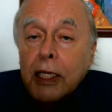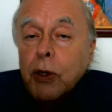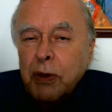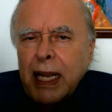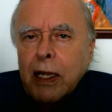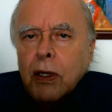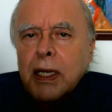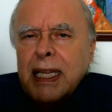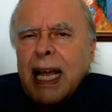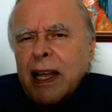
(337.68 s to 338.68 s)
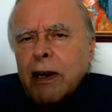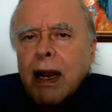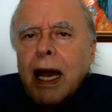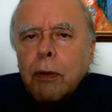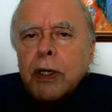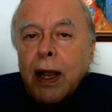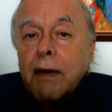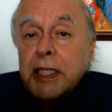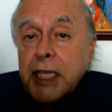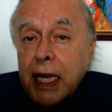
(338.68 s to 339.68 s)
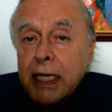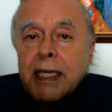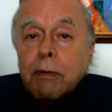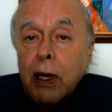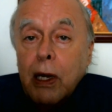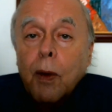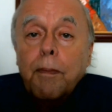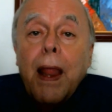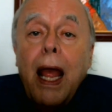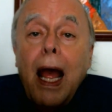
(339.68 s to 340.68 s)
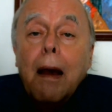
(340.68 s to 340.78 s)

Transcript: So take a look at that later on when you have a chance. It will help.